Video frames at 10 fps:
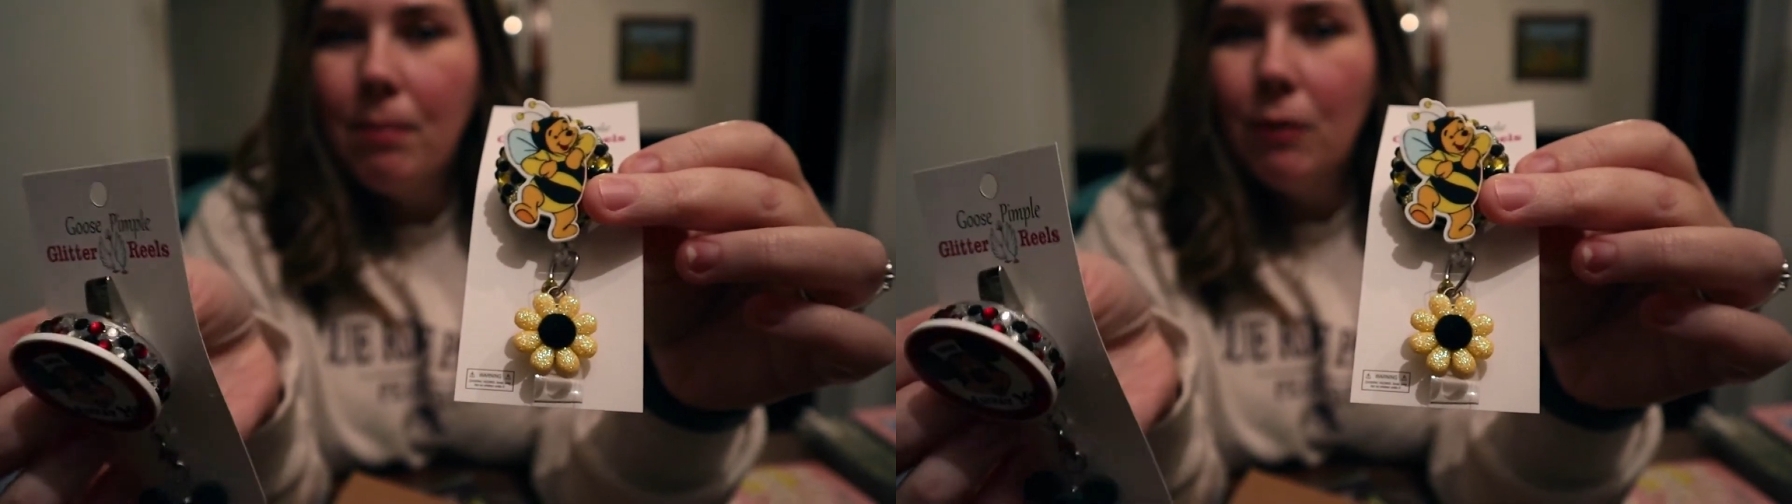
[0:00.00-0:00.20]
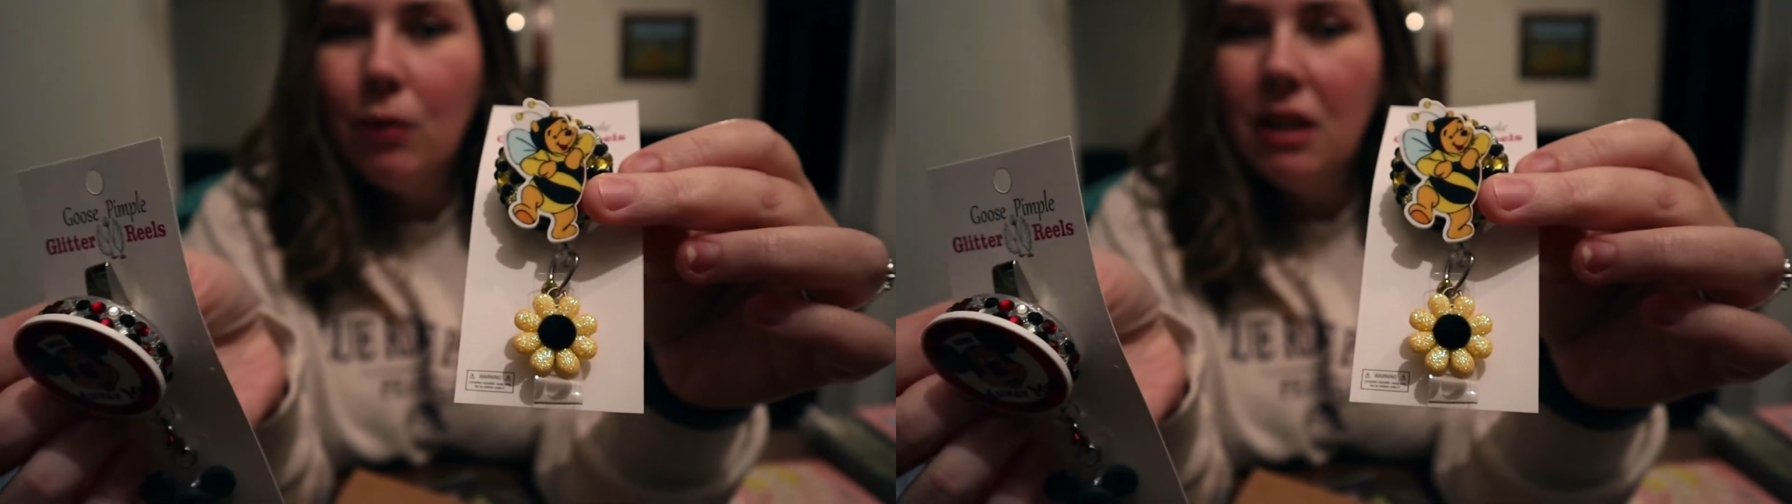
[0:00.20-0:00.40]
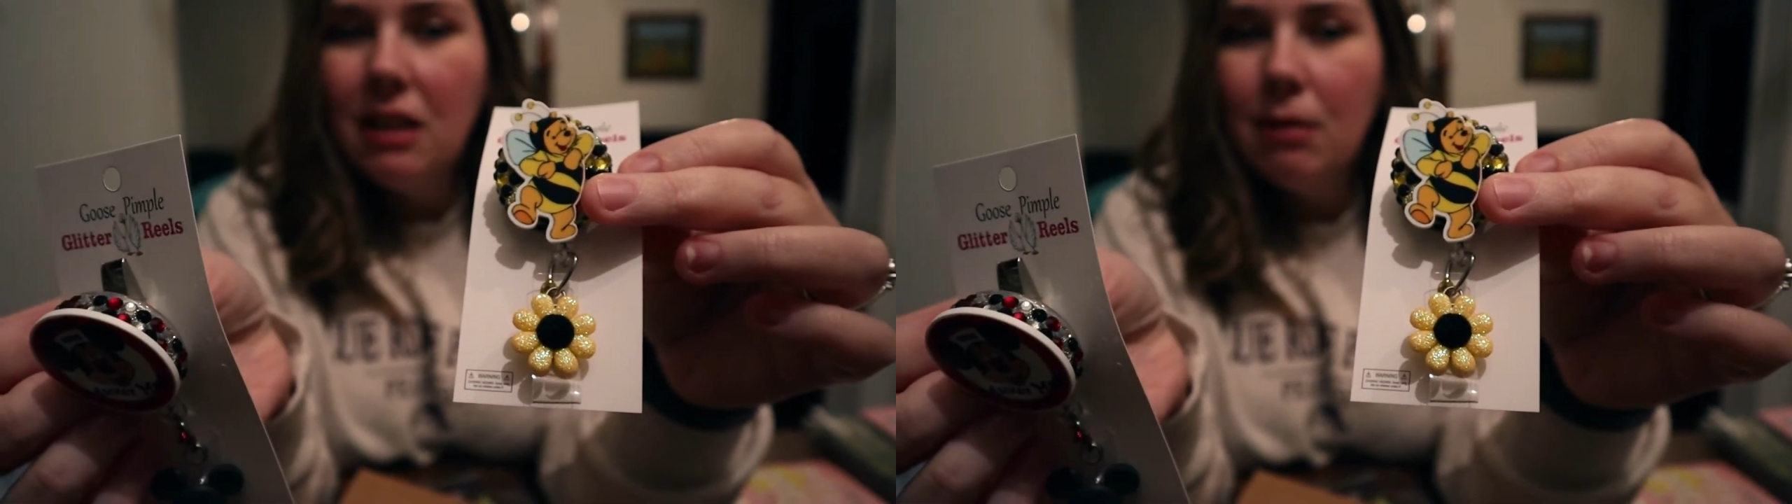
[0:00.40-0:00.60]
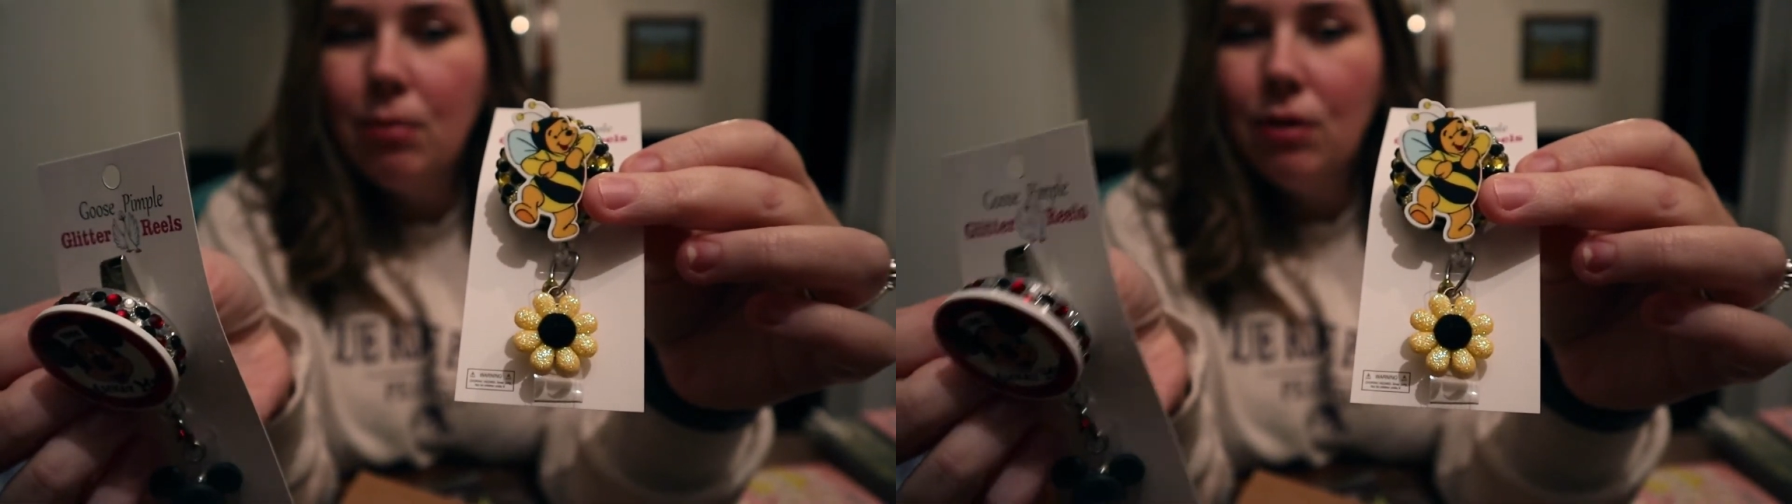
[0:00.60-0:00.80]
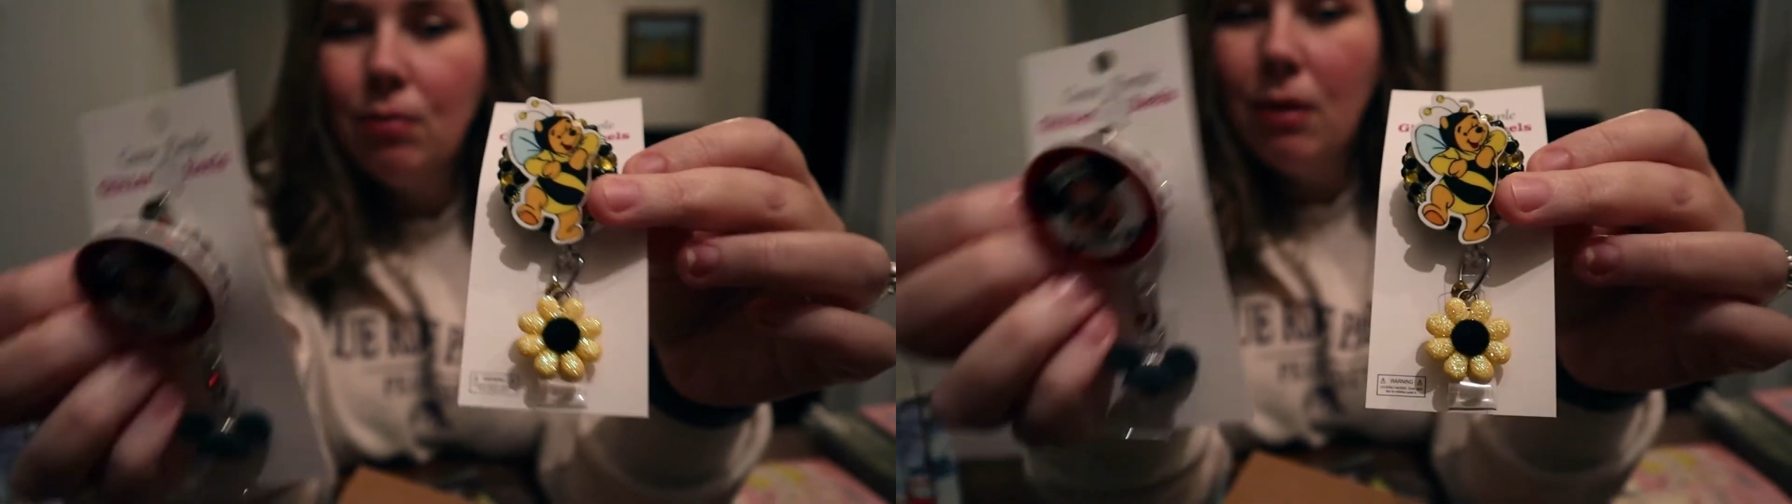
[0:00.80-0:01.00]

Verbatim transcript: Winnie the Pooh